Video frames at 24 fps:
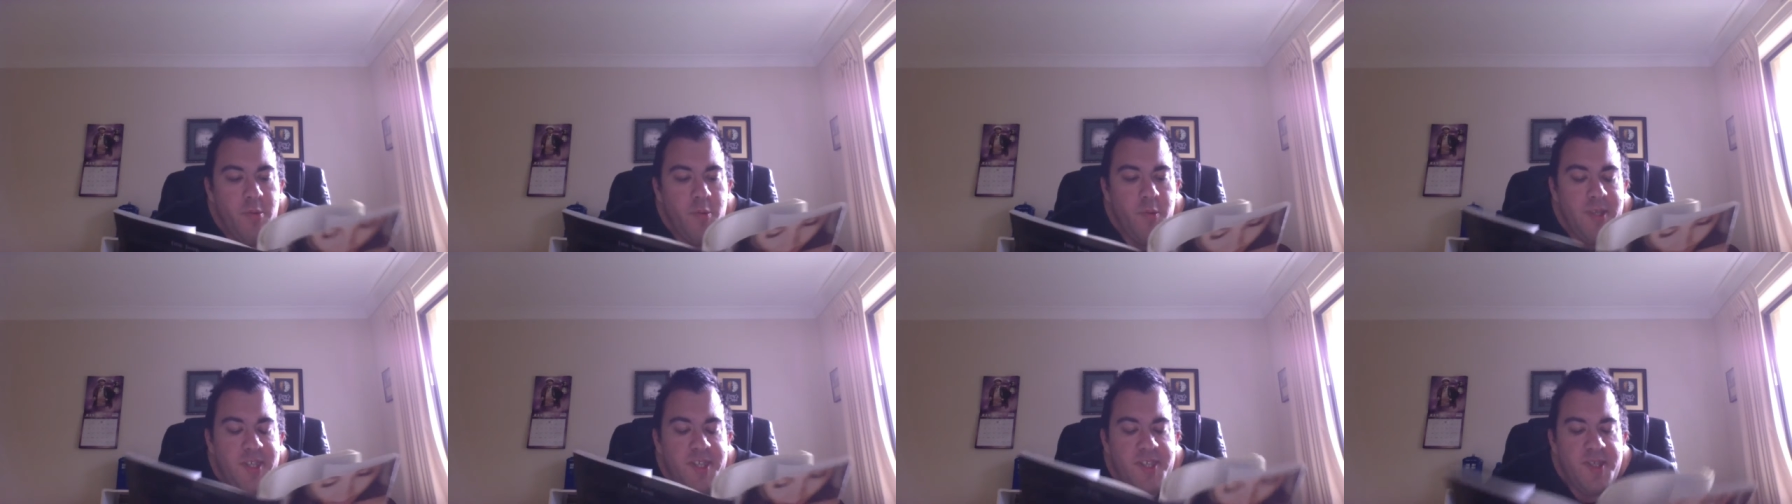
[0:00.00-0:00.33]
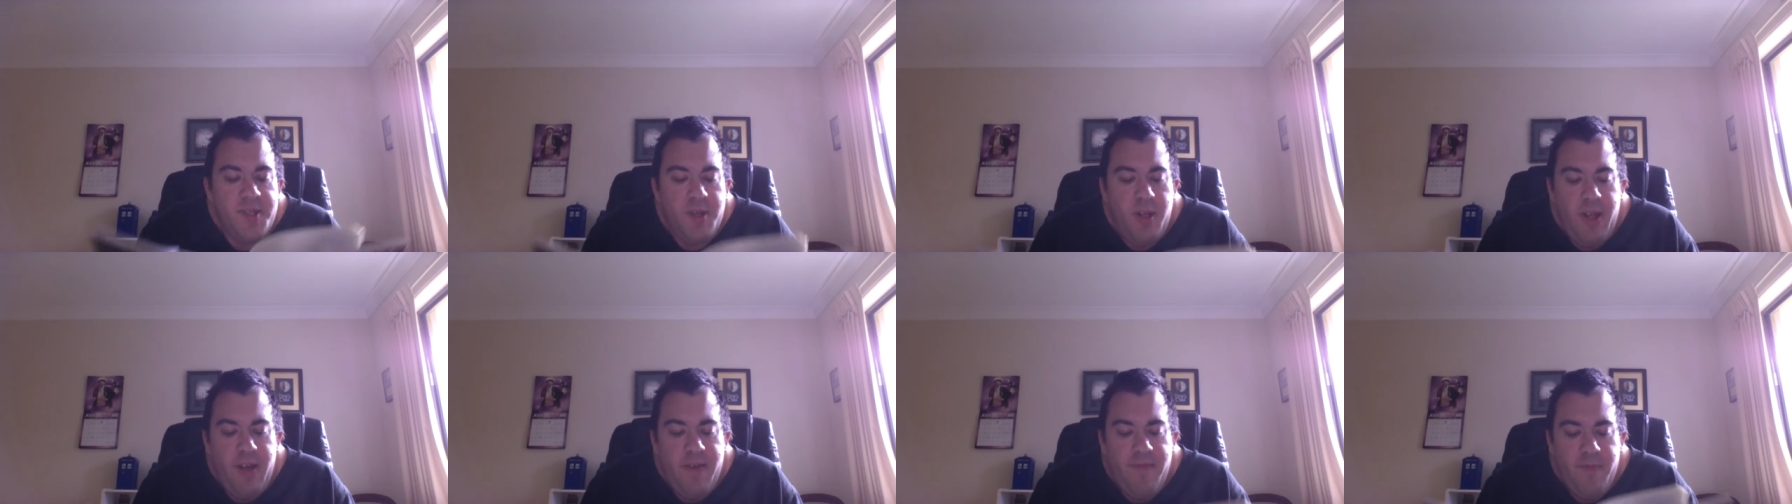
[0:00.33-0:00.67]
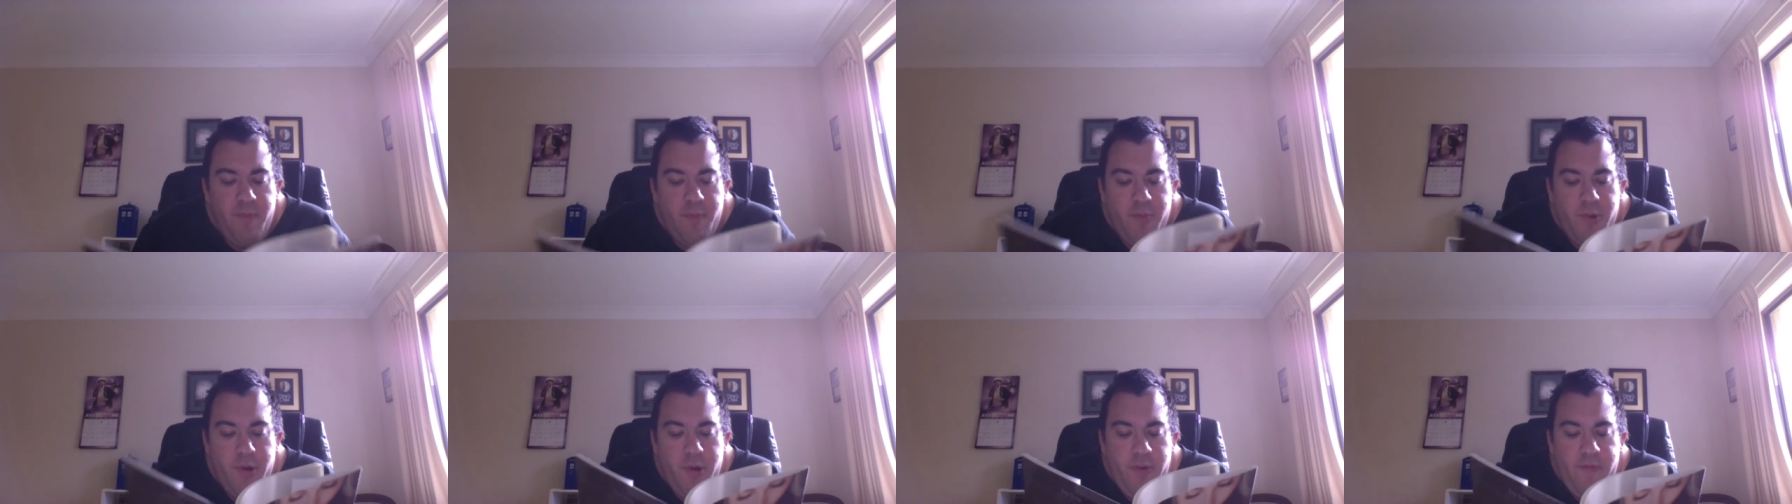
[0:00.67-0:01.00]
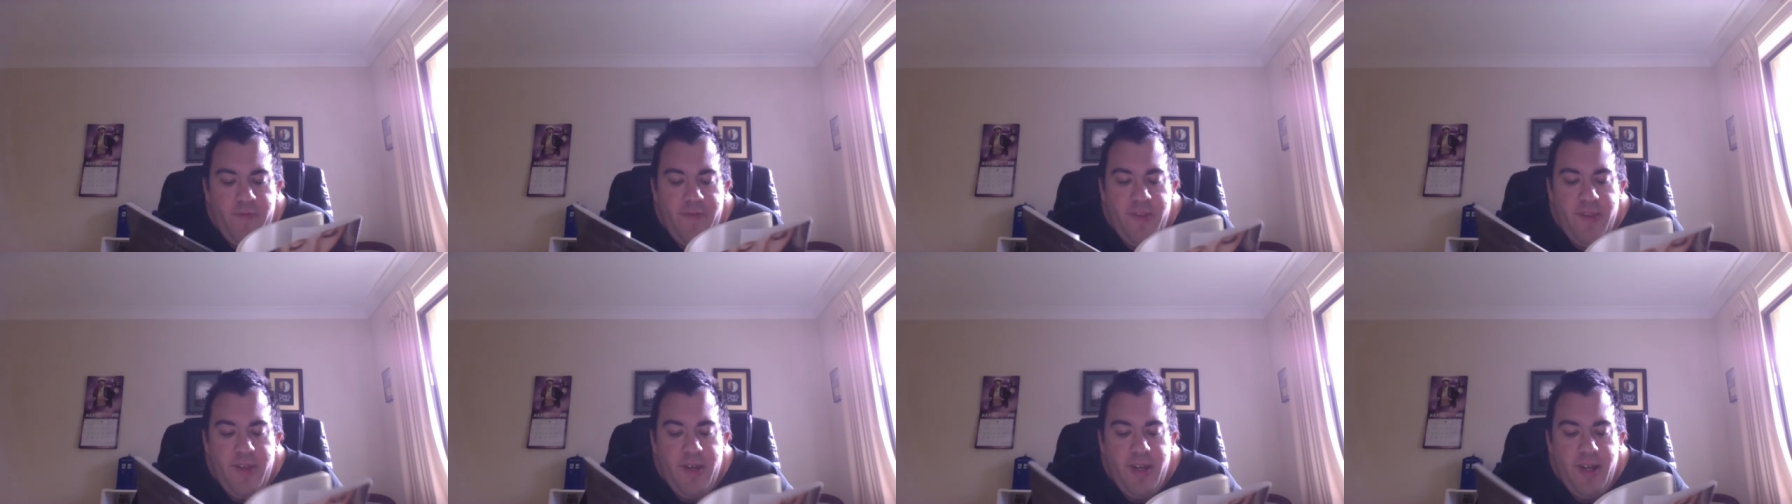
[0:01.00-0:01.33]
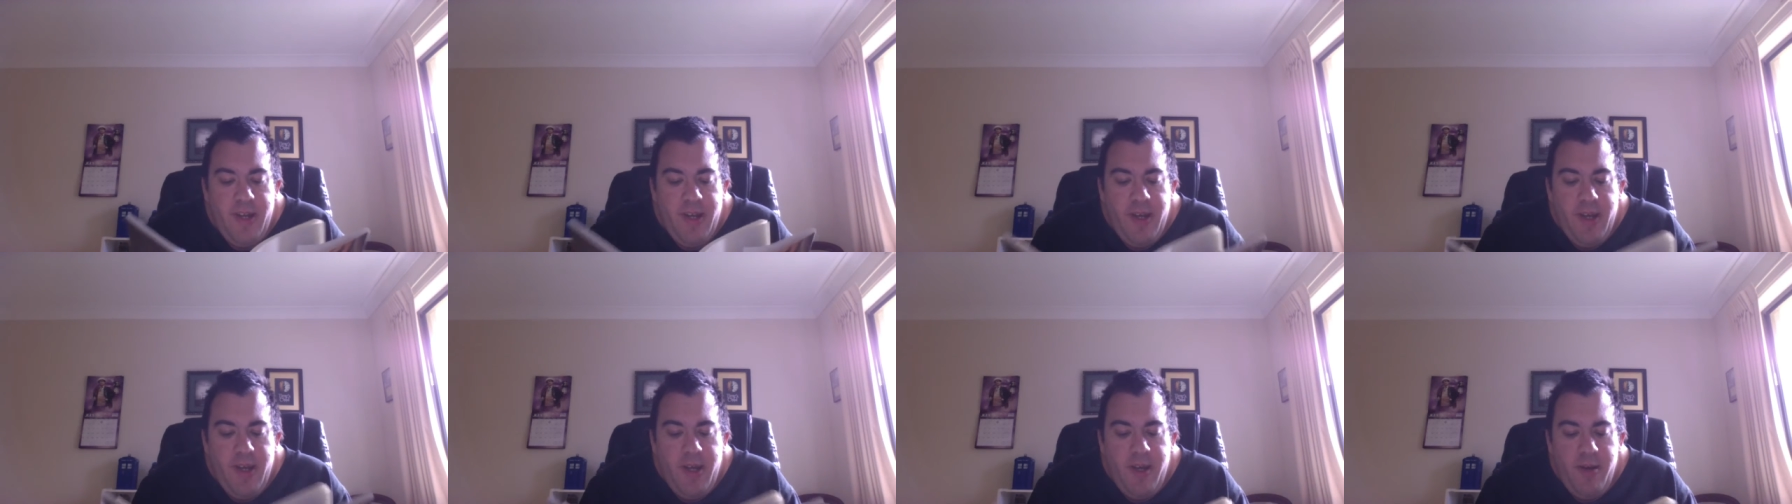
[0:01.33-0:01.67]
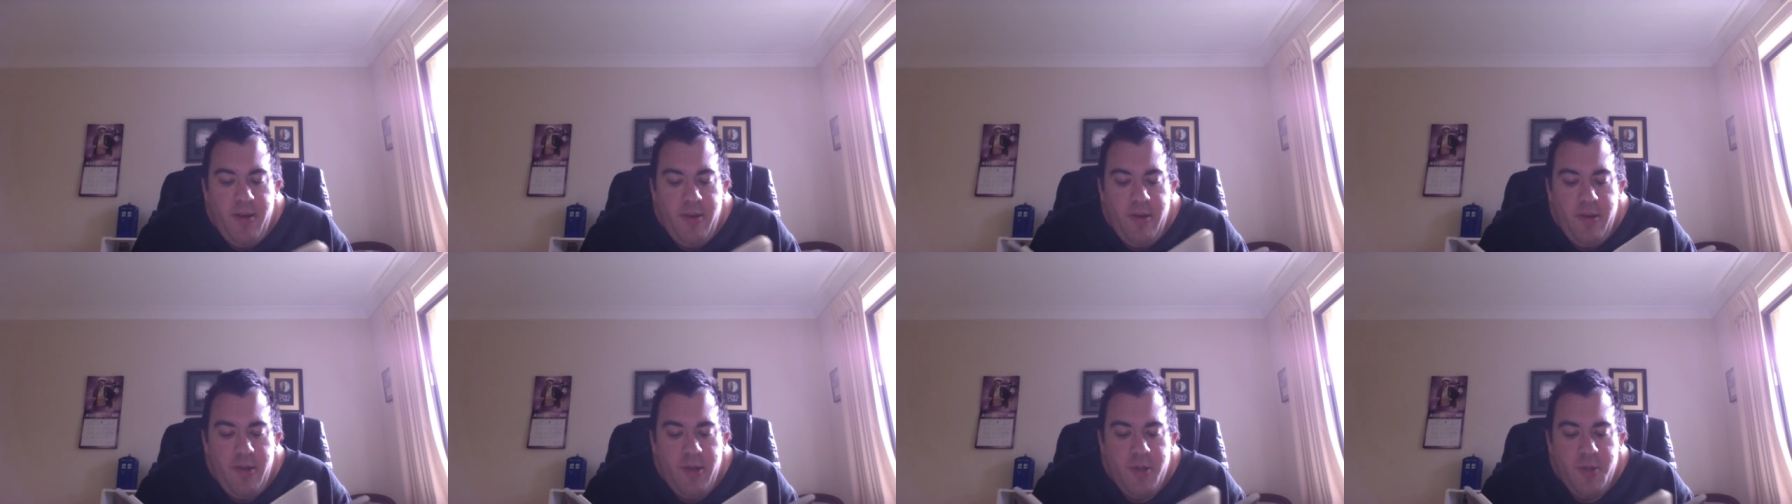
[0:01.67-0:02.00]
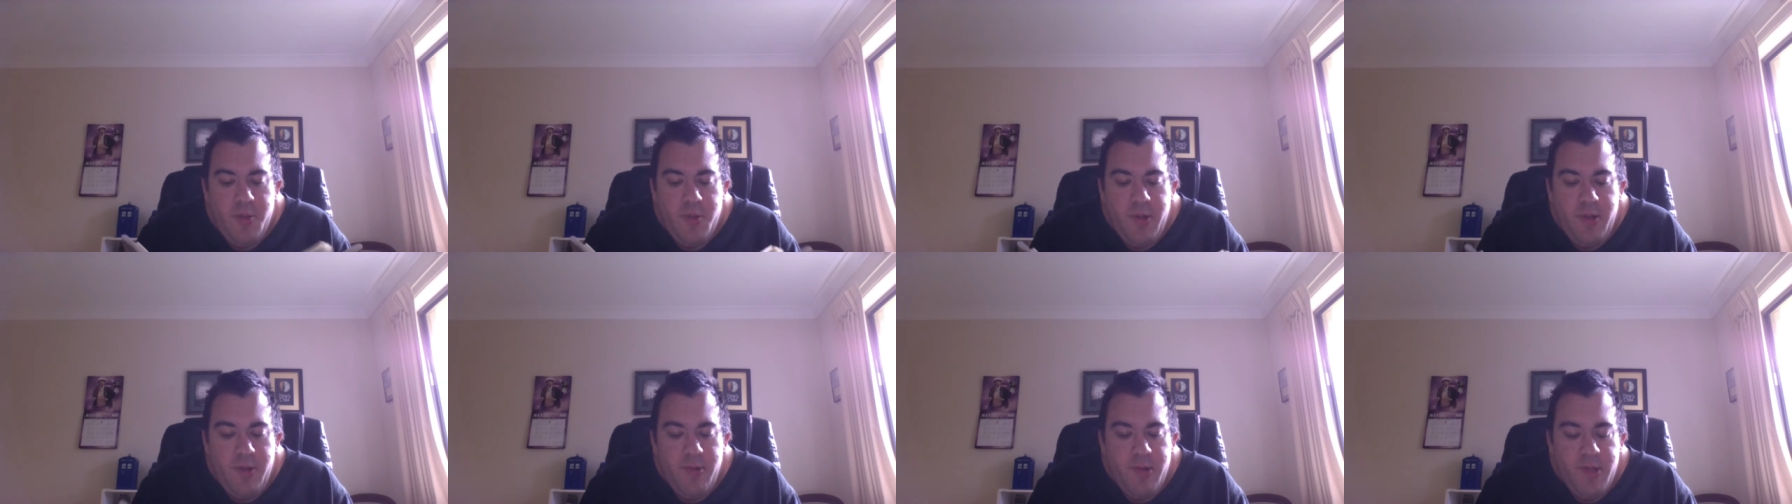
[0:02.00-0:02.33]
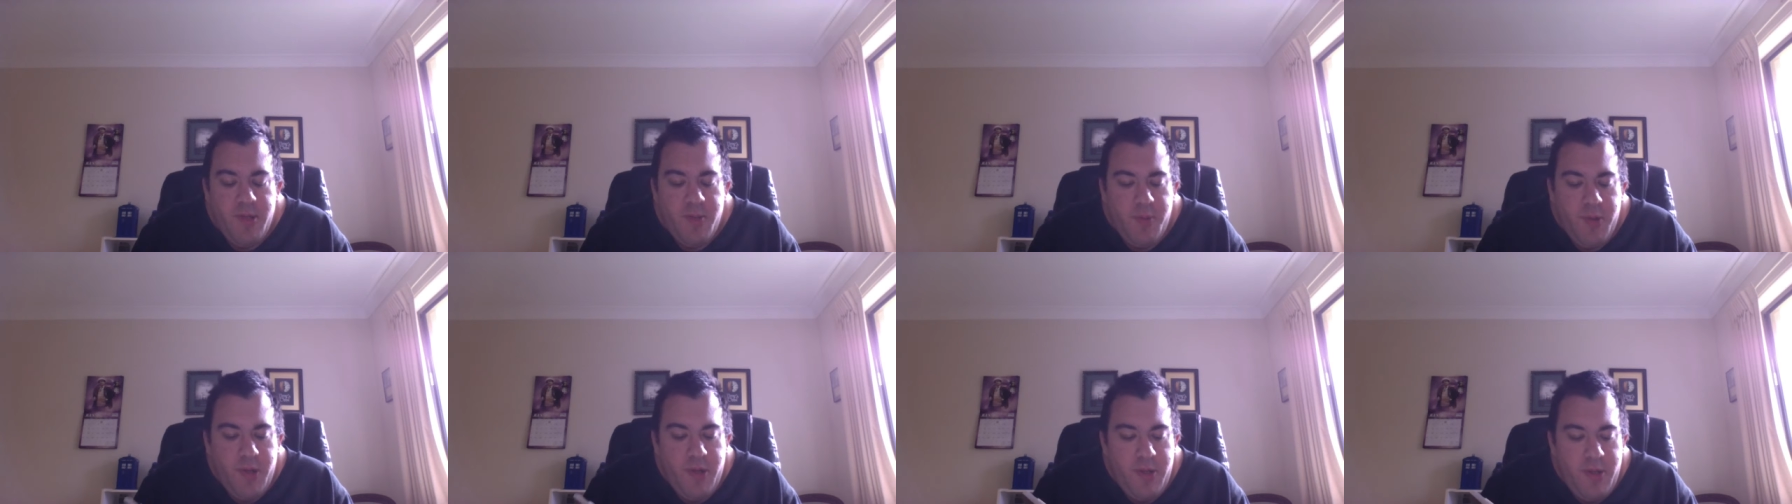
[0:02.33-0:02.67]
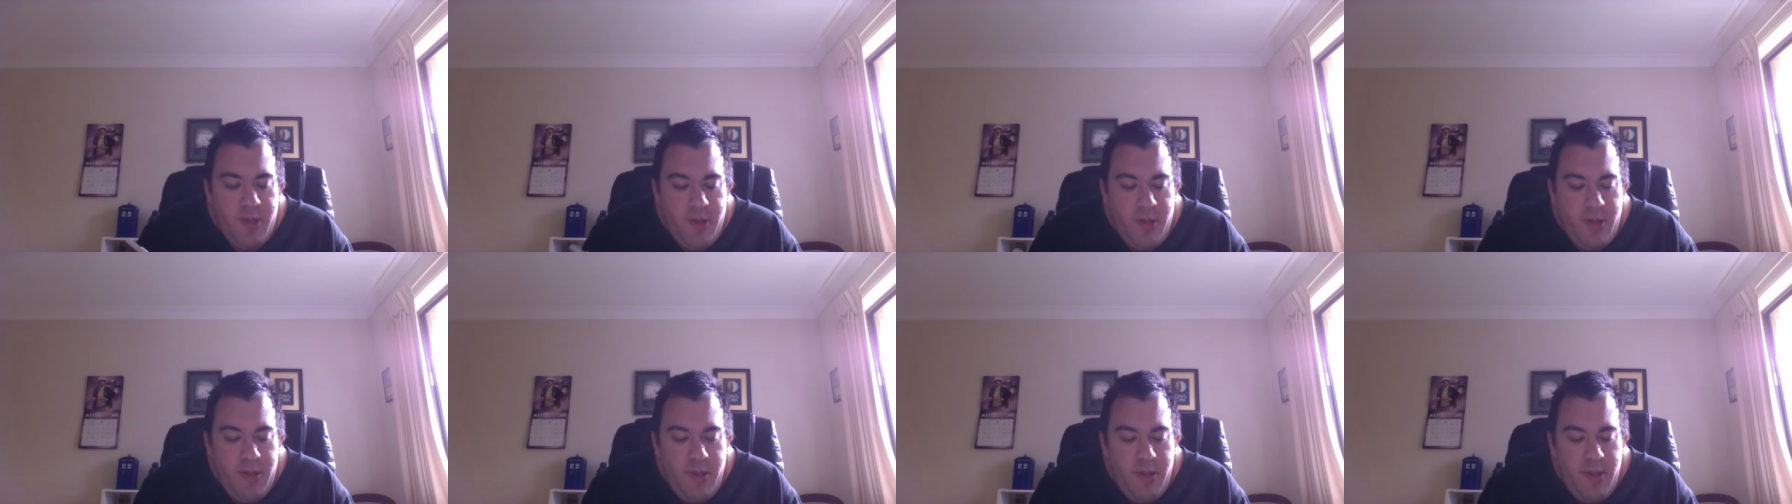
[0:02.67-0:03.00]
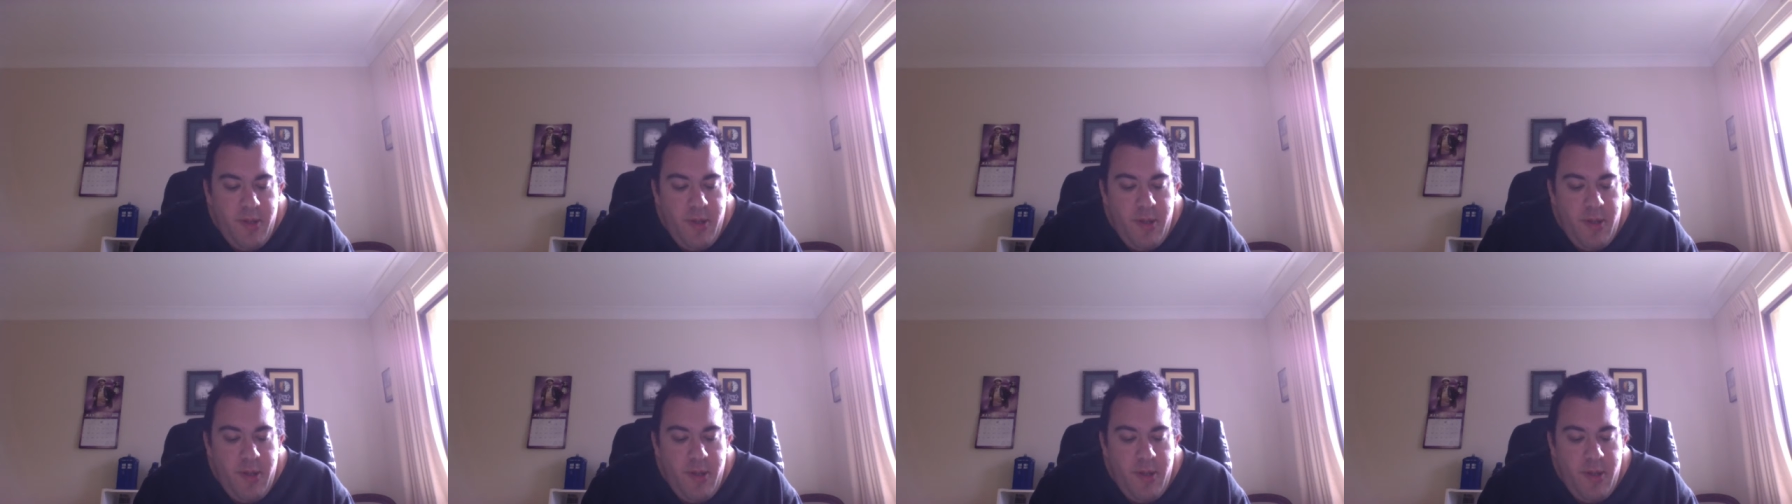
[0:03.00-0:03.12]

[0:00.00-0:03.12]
We still haven't proven that yet, her twin responded.